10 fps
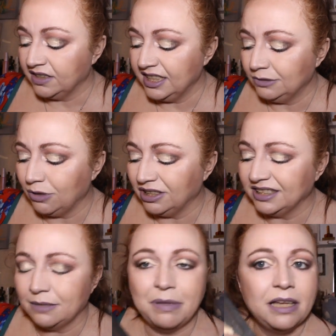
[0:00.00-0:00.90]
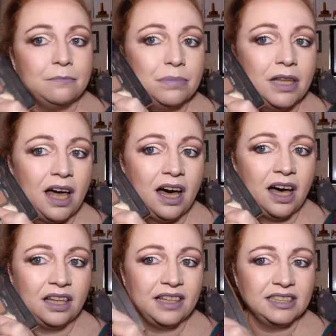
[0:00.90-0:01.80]
This one is a bit
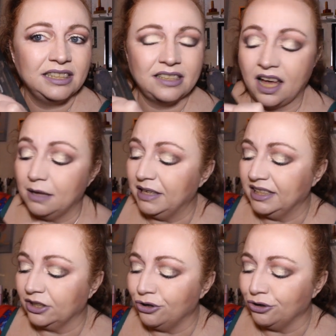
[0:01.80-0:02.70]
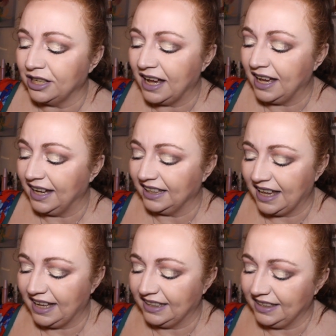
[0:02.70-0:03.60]
blah, this um, inner corner
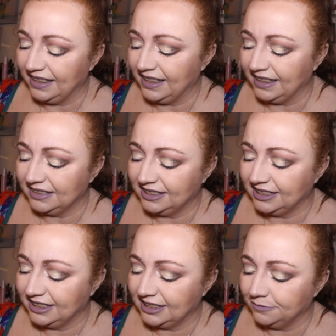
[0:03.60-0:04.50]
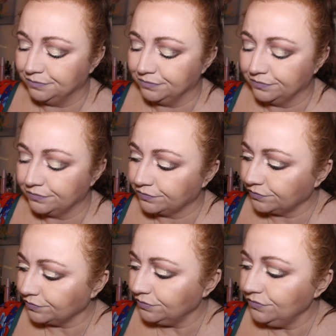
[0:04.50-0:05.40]
highlight. It's,
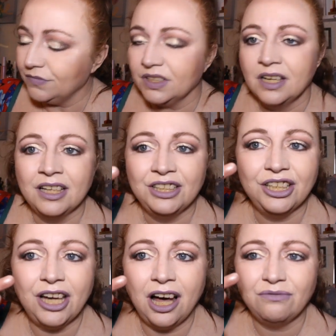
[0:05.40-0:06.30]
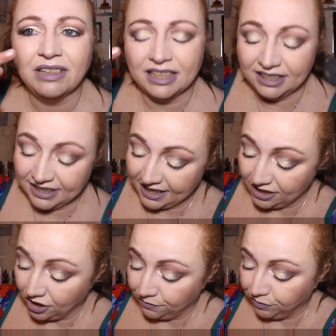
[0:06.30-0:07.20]
you can't really see an
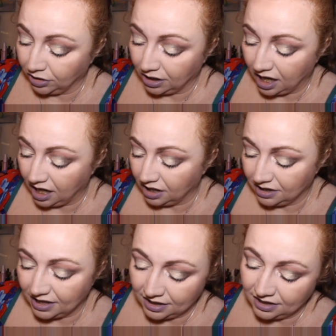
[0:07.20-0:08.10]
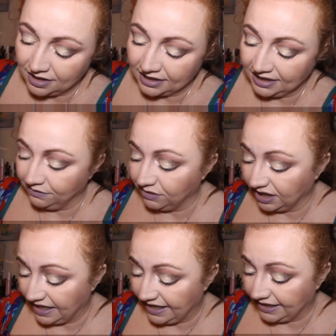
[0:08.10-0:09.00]
awful lot. And
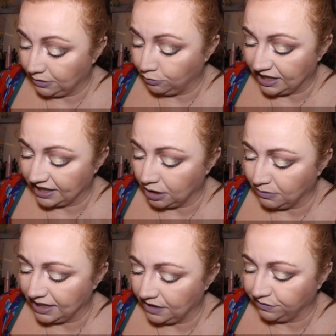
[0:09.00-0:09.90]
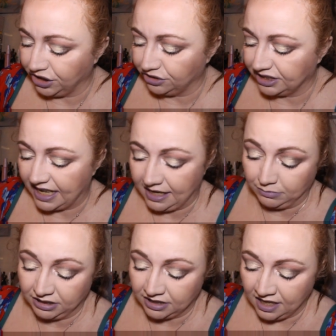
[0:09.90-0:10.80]
even like when I go in a few
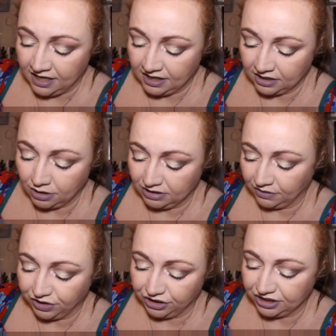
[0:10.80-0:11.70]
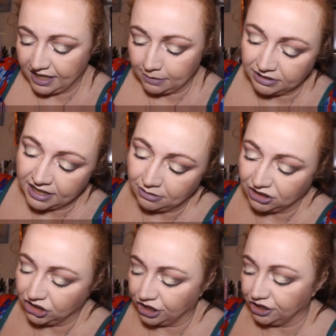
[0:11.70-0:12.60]
times, I go in a few times now
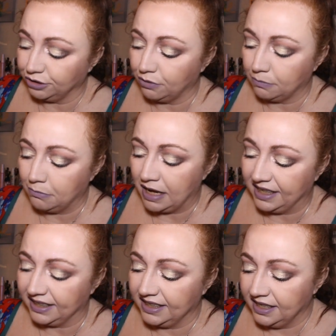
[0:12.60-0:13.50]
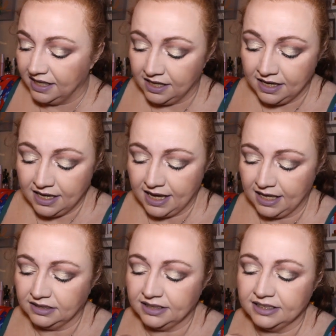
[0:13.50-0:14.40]
and show you on my
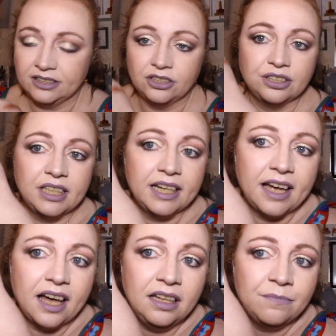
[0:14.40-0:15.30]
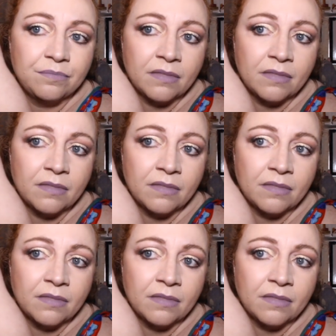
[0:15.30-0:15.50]
hand, it's just here.